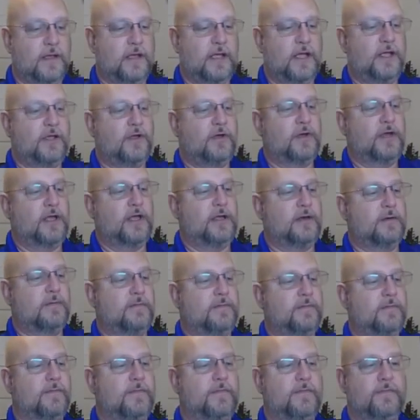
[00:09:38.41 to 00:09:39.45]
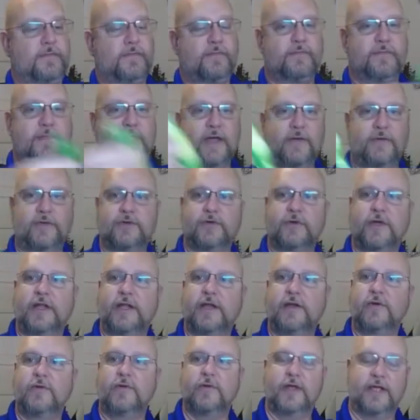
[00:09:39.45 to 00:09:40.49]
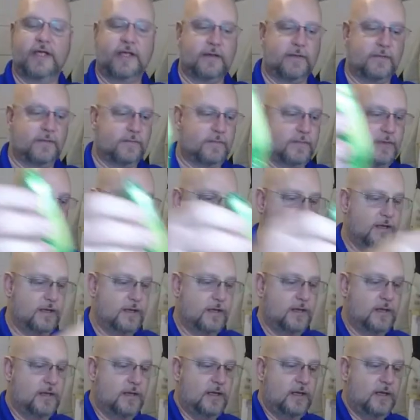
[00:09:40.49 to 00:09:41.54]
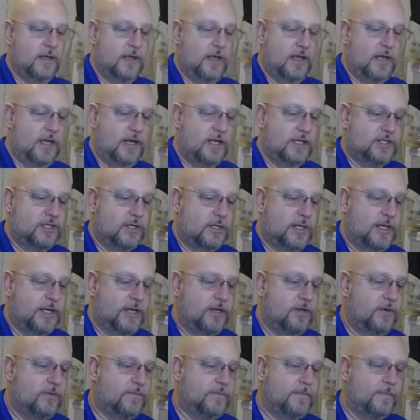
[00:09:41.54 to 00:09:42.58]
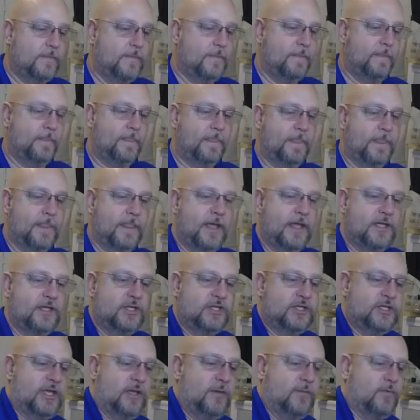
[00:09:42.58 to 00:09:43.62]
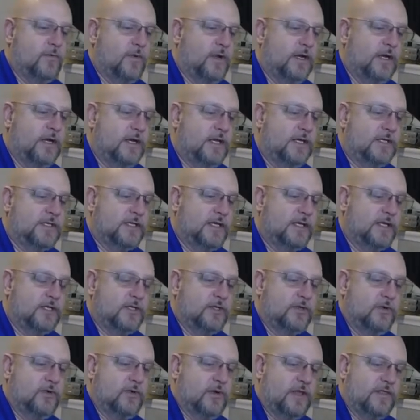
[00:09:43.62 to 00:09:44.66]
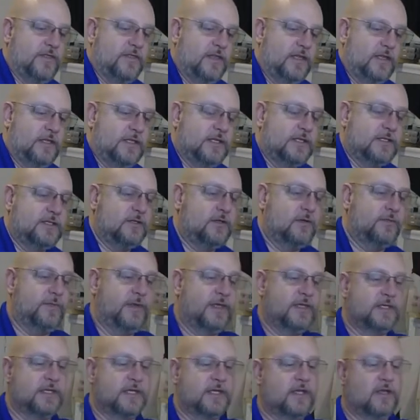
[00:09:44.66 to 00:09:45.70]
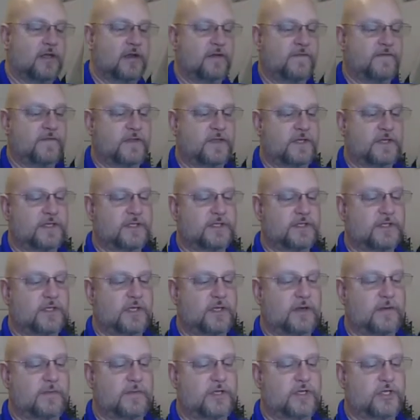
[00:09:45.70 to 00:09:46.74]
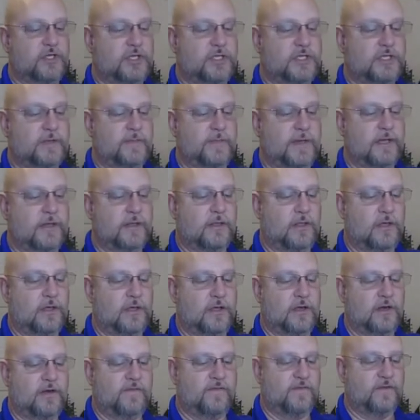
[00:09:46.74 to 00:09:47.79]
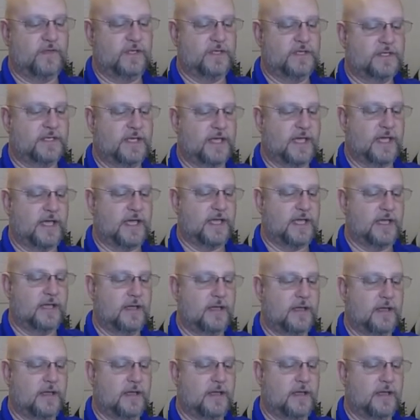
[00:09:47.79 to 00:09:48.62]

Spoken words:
and you're done. That one's ready to rig. And that's all I do. I just keep running these things through. I think this little piece I cut off of this is going to be just about long enough for this guy.